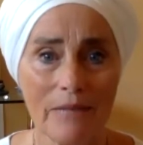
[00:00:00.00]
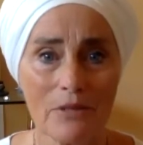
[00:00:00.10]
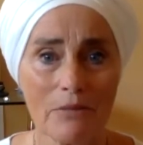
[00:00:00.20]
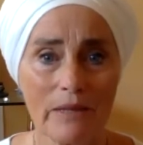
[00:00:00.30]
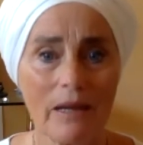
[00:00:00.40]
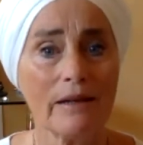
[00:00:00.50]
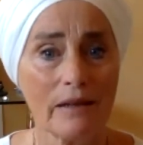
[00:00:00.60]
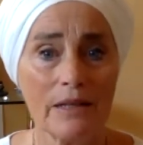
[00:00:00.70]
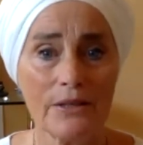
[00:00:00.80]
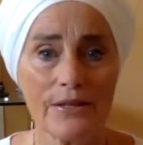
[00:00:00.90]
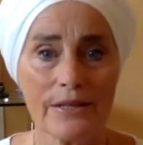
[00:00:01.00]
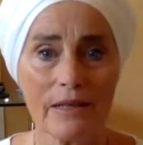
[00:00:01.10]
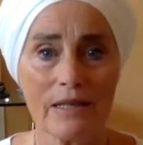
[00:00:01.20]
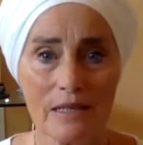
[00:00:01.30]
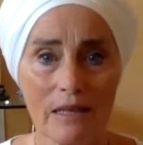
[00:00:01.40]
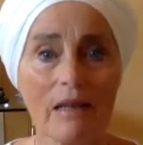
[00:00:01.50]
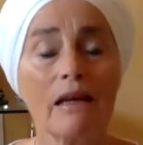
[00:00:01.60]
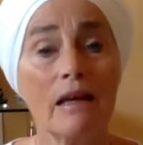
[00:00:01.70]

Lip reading: to me, I honored it and I said,